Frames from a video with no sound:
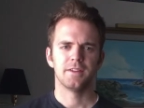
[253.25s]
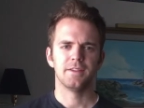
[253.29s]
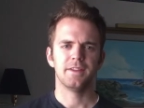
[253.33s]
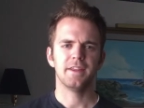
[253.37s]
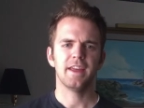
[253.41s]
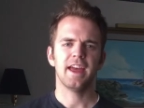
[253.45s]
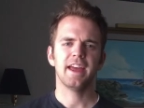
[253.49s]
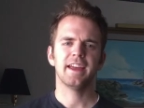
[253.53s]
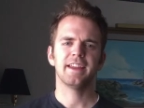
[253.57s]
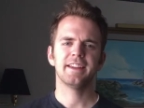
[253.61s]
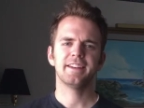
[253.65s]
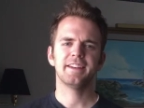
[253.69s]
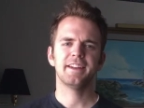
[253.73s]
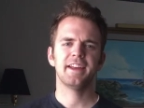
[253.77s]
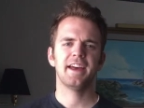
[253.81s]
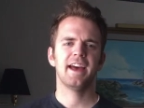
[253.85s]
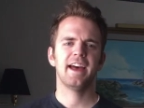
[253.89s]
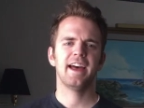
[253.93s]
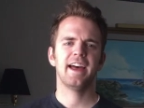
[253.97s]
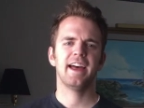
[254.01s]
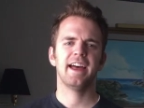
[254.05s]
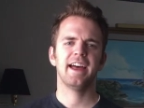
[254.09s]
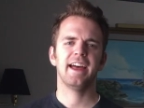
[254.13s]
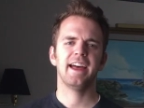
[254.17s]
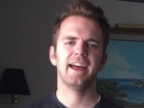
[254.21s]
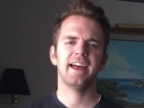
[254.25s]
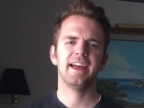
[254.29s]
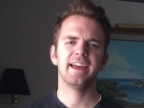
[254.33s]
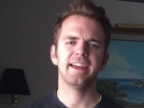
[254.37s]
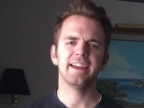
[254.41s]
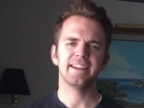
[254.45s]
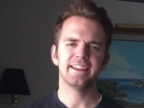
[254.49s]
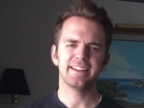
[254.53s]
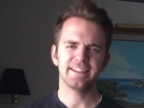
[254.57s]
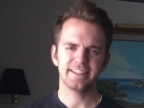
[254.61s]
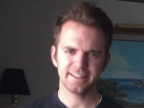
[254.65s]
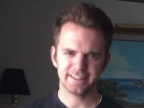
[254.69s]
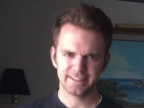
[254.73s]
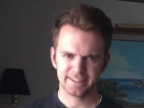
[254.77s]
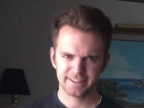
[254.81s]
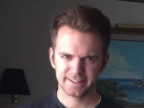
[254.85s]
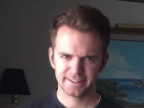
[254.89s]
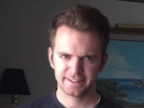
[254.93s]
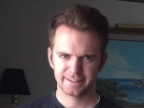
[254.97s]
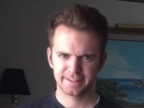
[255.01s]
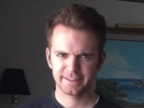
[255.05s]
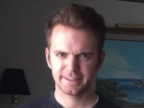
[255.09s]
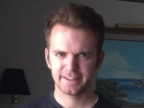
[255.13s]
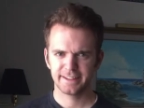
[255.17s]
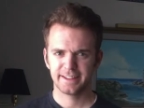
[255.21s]
Then I
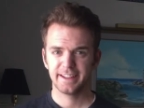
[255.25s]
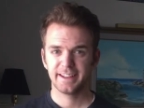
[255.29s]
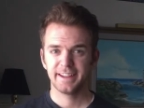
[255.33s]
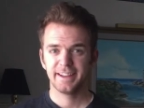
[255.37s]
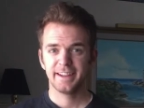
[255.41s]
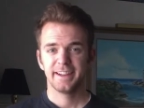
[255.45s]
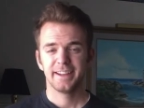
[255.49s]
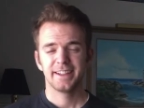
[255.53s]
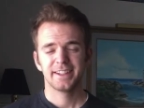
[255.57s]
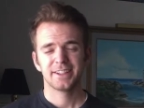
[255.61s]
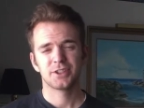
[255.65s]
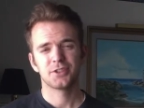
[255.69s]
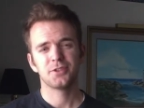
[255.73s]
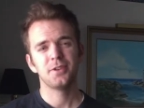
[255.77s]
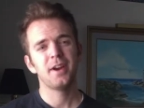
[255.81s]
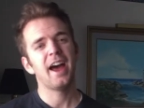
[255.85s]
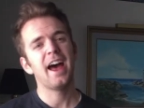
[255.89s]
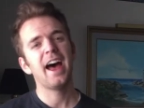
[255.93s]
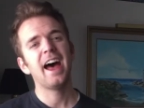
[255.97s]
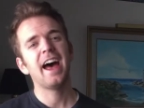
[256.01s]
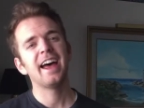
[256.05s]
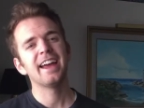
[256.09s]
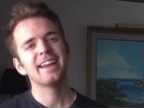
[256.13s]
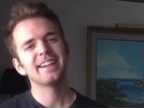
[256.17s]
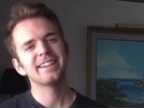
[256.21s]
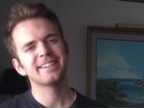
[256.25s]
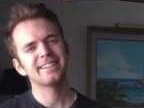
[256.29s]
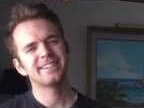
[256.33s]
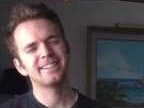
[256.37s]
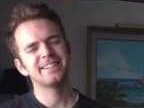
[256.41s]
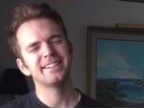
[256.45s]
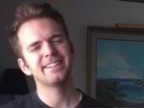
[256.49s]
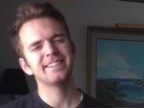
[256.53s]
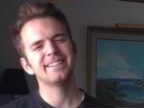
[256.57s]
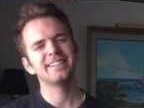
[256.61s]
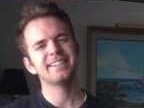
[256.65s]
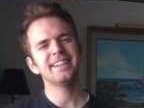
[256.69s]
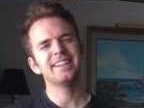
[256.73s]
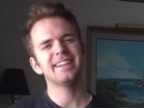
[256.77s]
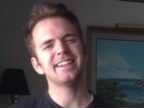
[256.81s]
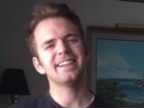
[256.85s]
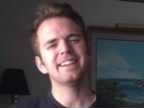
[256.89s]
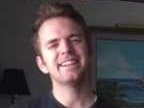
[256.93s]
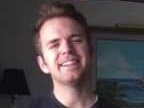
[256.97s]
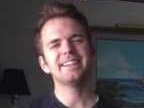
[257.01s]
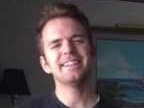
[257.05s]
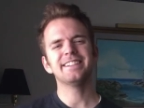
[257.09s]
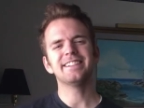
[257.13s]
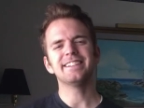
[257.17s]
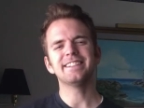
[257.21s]
try to
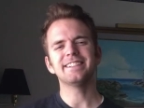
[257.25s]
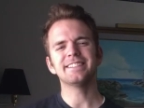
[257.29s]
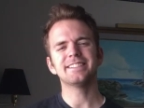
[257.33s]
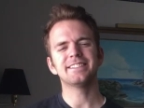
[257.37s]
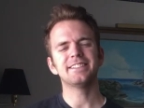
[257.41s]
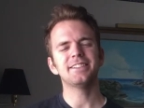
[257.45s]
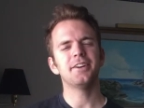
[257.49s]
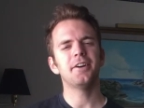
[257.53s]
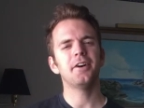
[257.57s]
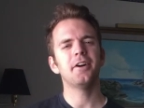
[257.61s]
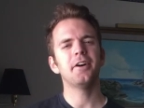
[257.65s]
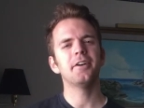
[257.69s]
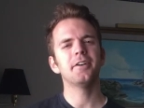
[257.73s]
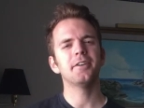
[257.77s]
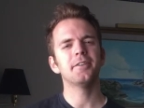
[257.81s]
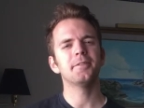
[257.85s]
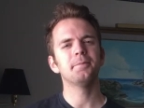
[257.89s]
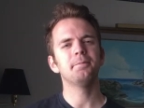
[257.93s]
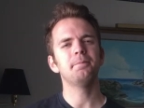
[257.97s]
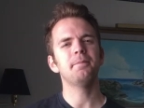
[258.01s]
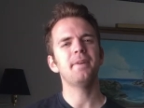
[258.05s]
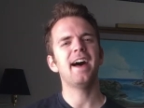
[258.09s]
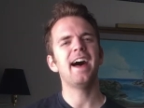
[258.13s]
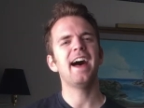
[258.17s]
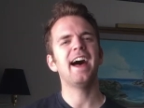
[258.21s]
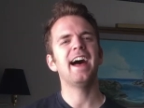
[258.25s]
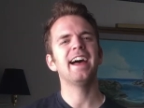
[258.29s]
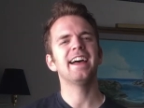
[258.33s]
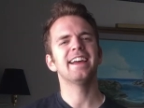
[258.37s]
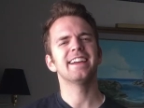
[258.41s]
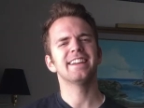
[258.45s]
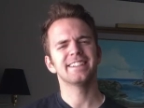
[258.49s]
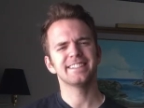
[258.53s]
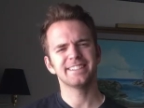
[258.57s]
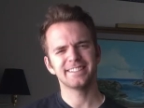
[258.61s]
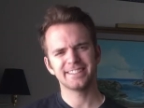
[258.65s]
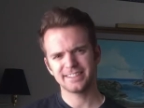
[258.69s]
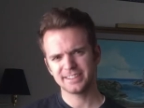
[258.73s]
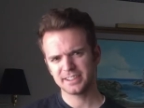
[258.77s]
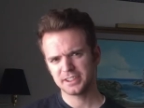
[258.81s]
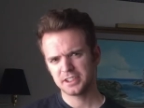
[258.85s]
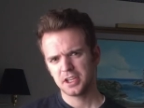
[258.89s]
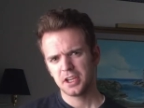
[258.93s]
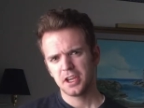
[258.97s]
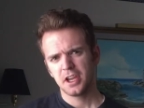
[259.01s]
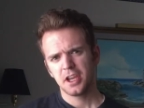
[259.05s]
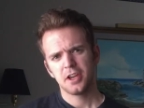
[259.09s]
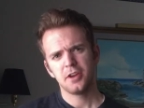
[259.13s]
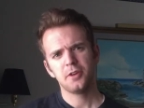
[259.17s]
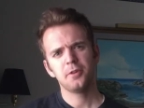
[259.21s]
ease your mind
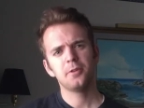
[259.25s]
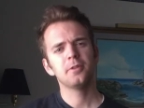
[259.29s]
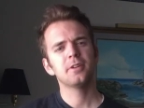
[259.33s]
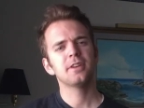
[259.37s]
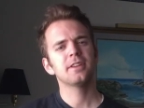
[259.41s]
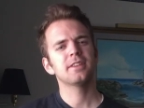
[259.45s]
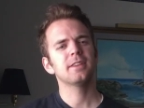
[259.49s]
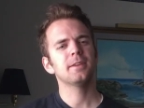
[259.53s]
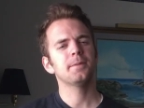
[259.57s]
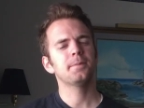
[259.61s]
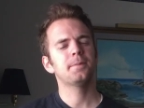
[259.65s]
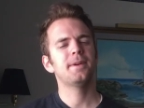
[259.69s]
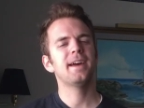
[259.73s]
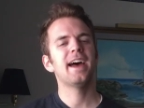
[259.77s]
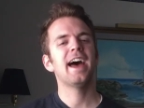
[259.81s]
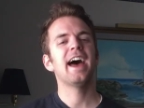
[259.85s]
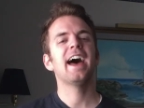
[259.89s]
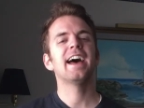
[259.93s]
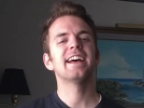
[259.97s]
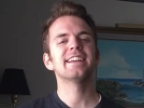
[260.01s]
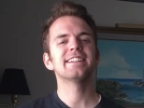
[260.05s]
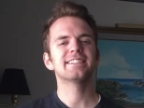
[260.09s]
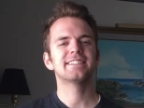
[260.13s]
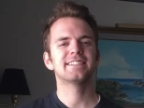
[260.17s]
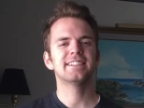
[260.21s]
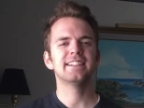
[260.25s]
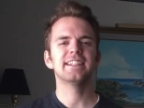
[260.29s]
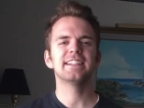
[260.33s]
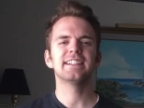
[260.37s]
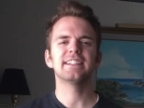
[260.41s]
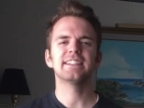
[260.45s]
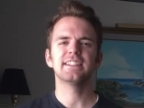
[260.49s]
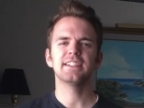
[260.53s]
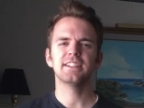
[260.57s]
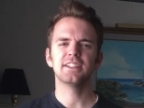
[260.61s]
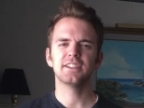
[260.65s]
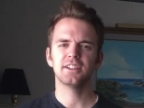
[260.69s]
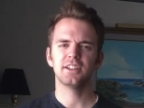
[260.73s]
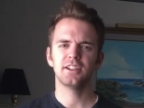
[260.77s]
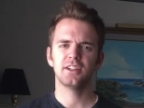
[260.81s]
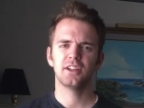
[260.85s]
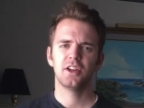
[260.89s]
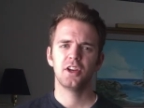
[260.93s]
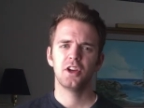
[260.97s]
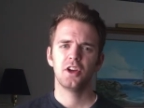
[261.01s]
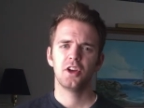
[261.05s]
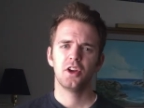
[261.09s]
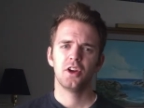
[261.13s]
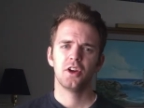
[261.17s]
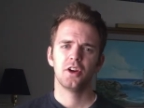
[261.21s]
with the passing
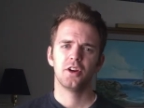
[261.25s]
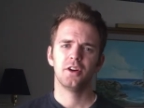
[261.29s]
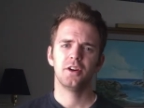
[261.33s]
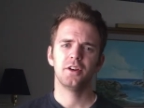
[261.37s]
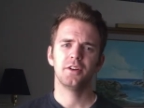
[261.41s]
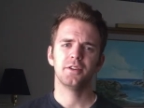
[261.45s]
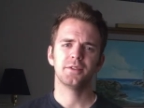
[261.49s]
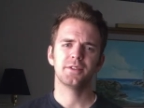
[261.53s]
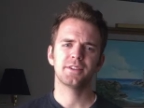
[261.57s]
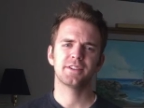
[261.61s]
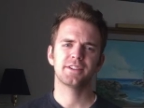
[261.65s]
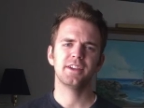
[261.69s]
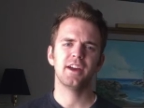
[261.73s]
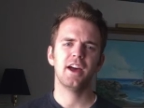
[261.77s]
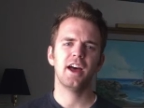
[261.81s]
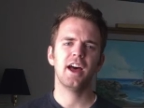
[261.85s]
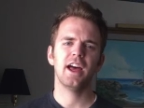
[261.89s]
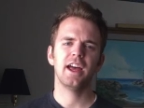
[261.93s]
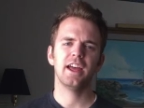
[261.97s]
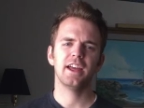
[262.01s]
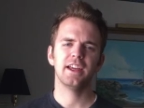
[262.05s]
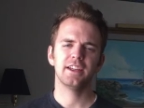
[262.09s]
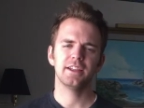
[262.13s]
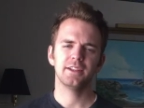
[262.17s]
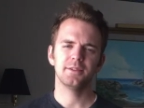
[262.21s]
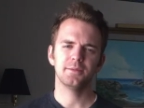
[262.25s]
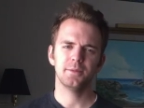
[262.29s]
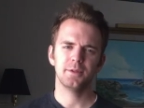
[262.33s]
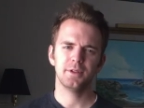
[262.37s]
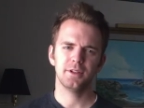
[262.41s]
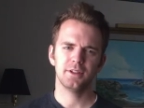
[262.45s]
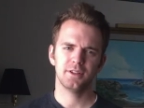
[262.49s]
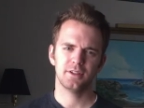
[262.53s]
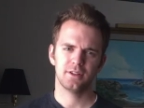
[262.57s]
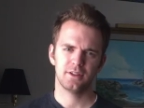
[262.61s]
of time.